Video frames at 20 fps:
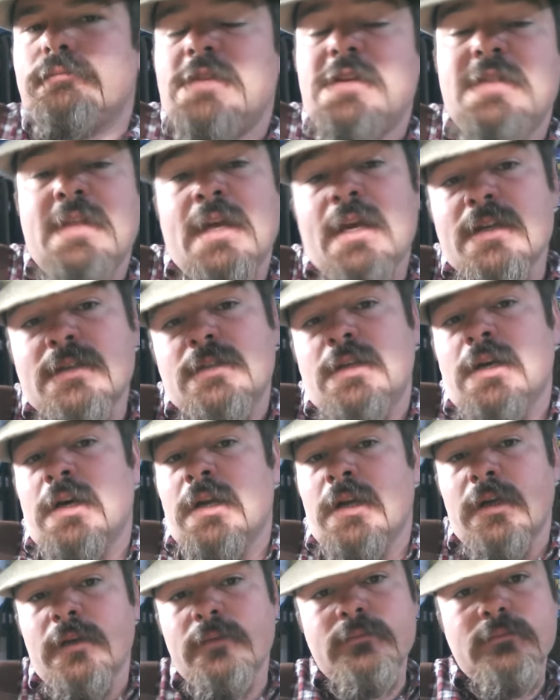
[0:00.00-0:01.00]
You think it's
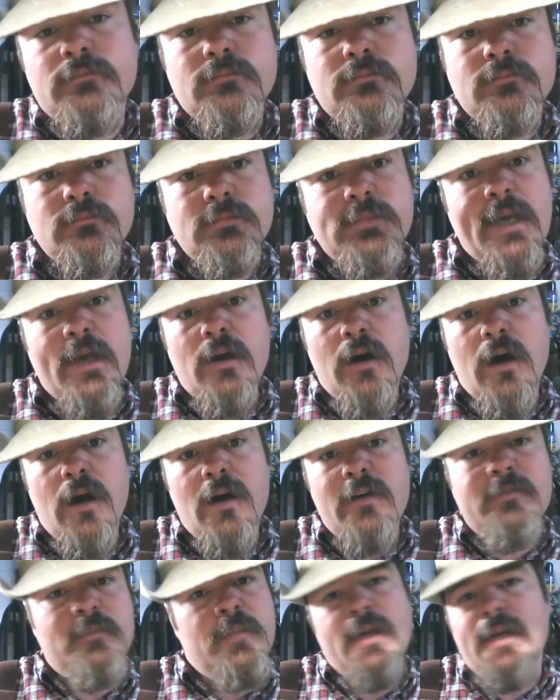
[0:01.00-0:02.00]
gonna take
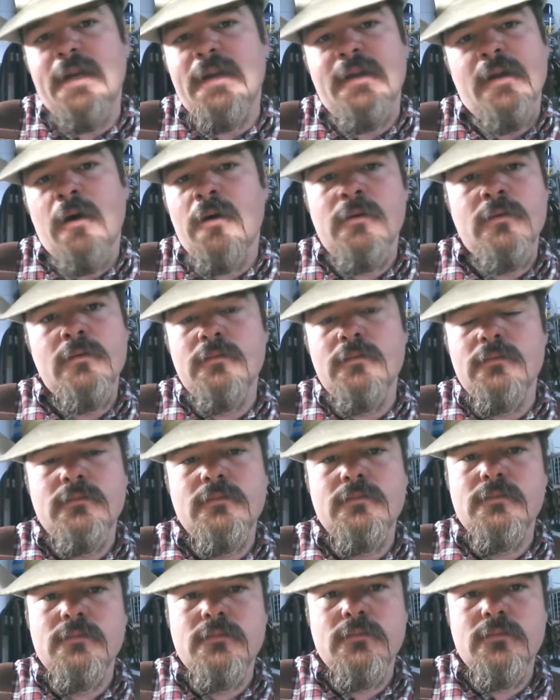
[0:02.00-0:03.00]
off, but it don't.
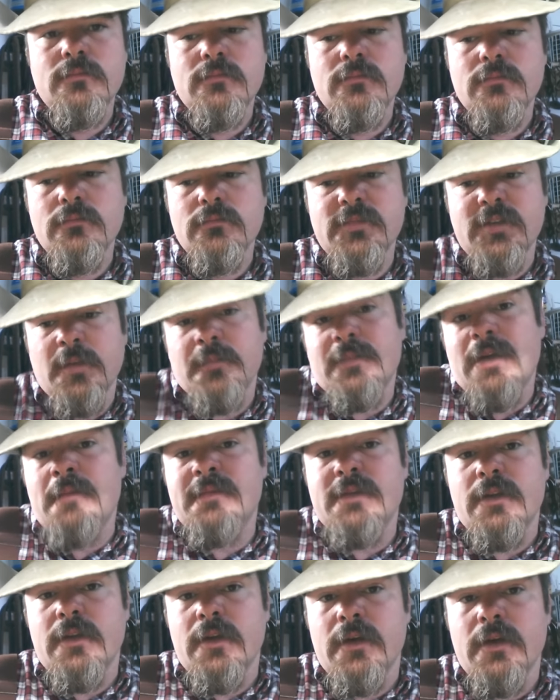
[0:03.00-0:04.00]

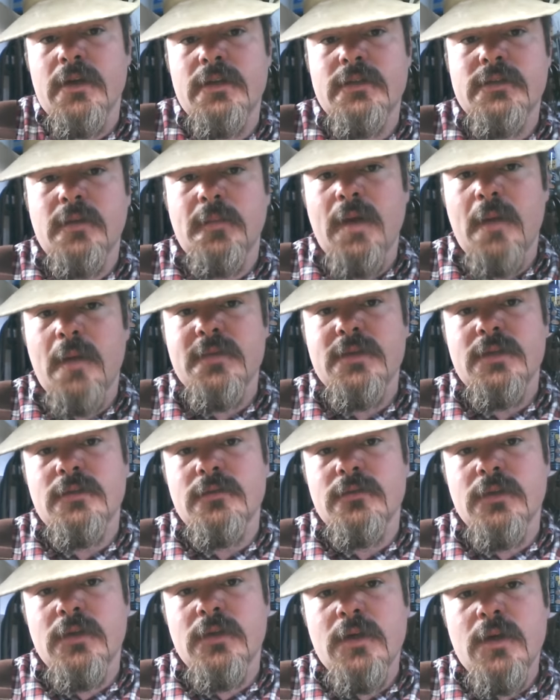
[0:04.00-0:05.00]
Sometimes it does. Sometimes it
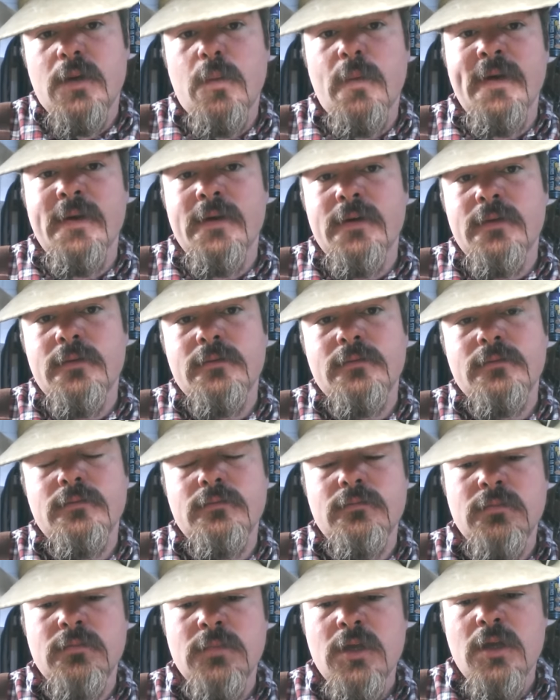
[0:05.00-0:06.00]
will.
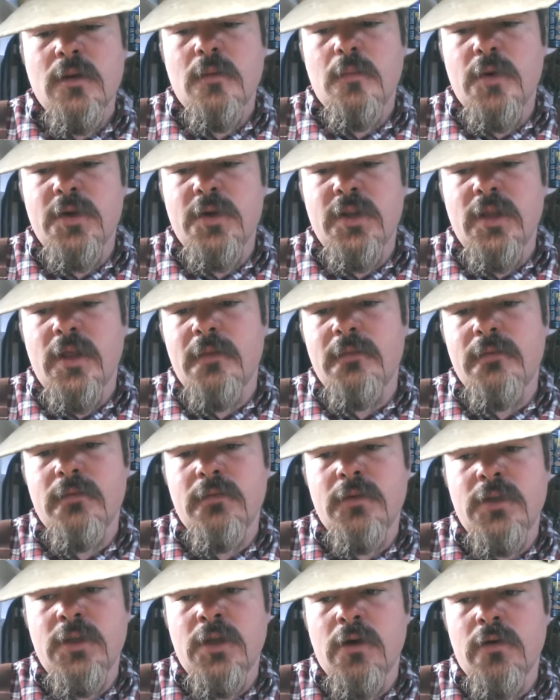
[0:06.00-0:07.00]

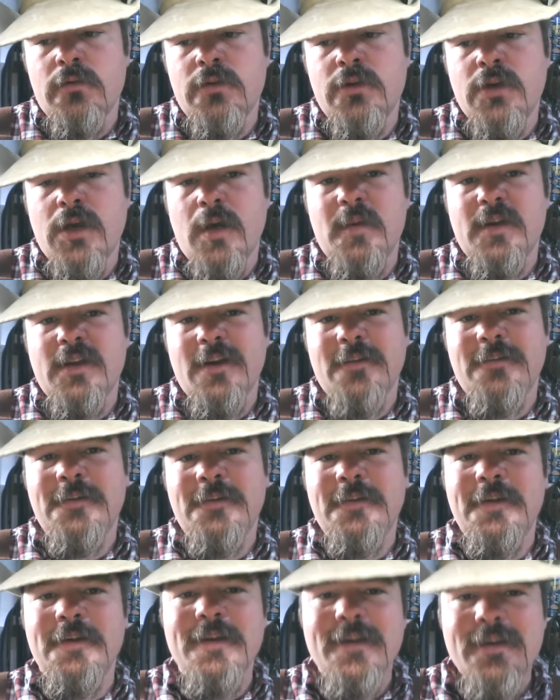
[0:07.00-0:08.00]
You gotta be
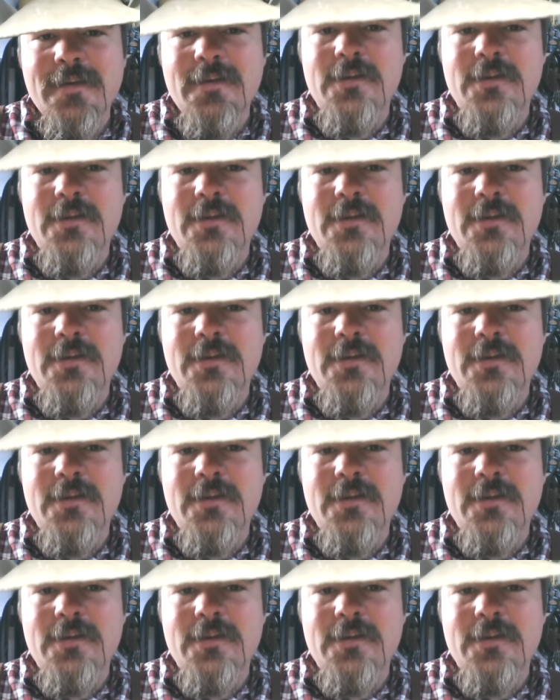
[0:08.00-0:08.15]
careful.